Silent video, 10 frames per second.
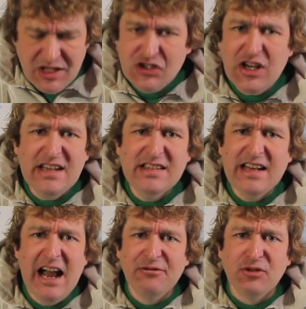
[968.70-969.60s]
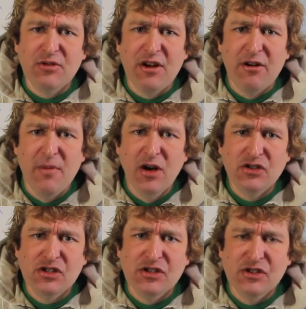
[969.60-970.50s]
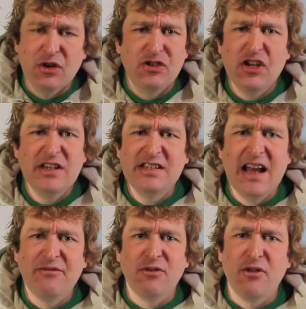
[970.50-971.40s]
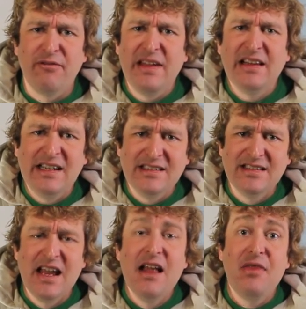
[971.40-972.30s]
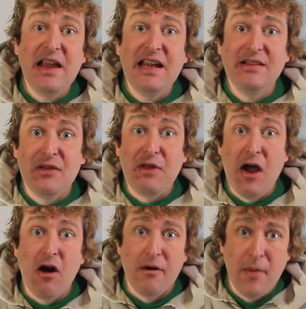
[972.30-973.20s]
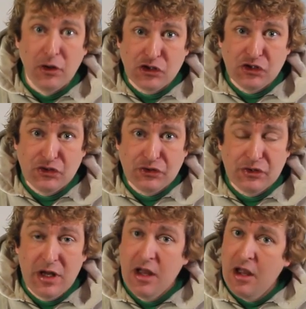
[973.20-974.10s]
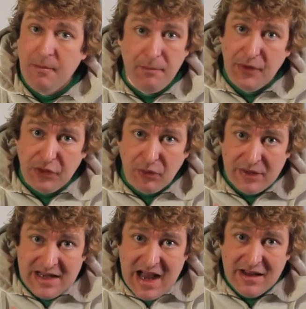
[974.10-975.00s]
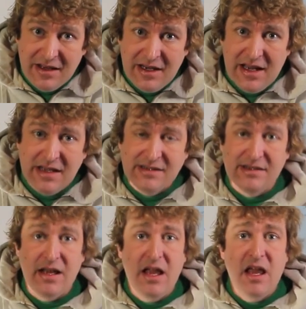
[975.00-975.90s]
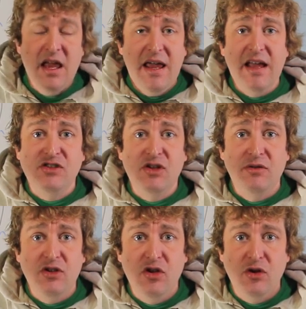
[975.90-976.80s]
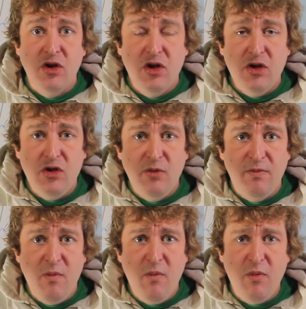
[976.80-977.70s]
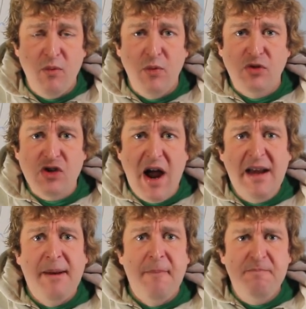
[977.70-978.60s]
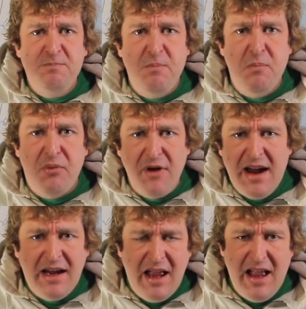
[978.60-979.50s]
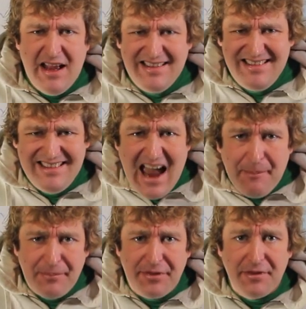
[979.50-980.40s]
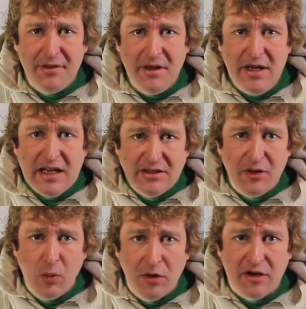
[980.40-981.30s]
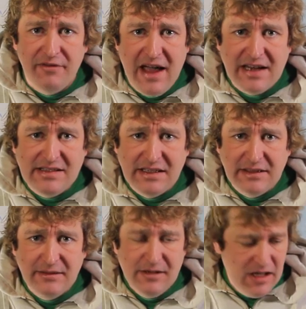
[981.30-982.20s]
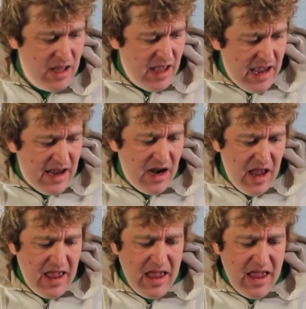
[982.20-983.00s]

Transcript: chasing after their emotions or chasing after their feelings, thinking that they are emotions. But the reality is you're trying to bring depth into the work of acting. And